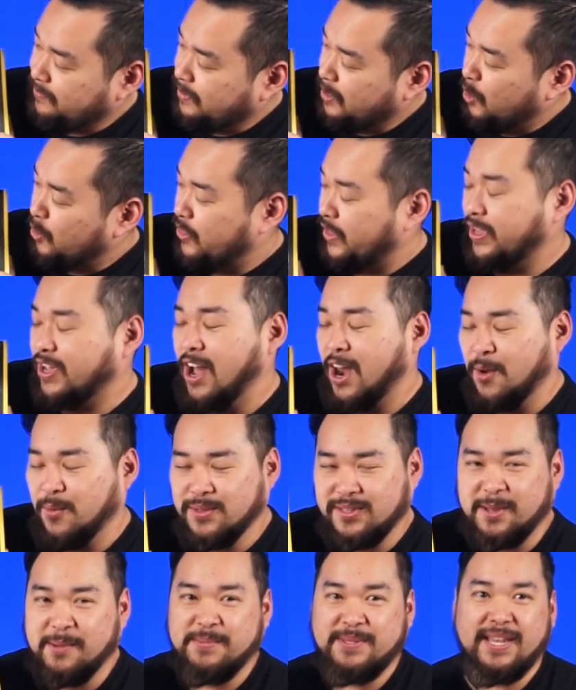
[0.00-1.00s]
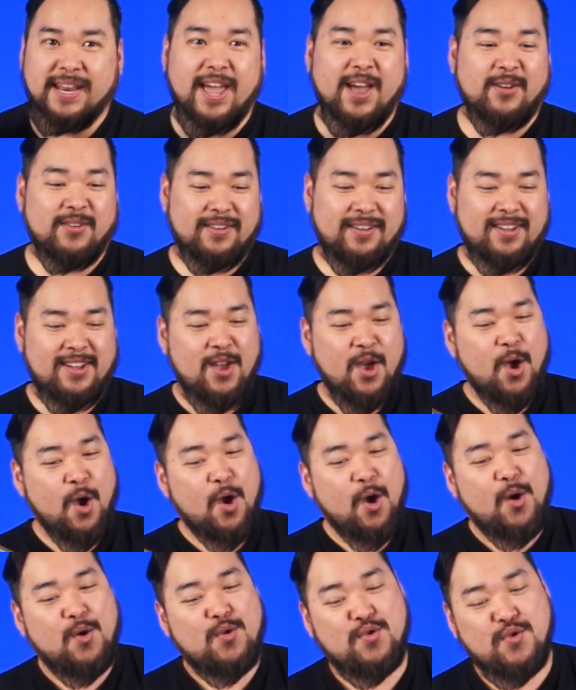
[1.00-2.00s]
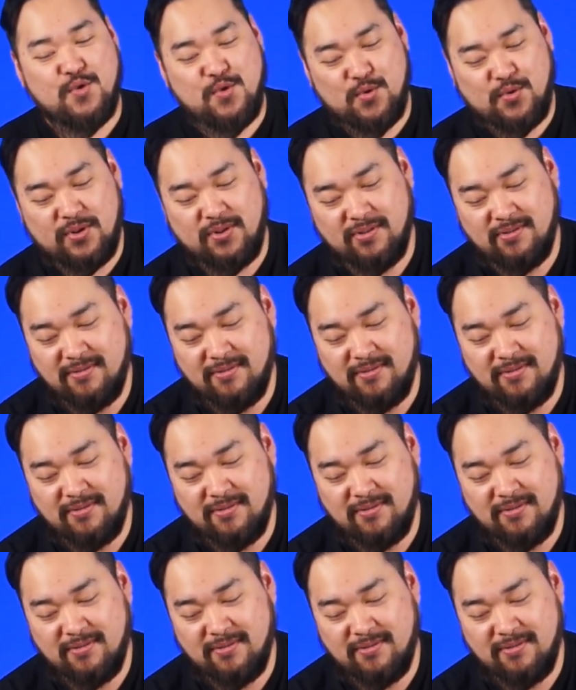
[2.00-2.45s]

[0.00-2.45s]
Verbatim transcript: Oh, thank God it was upside down. Whew.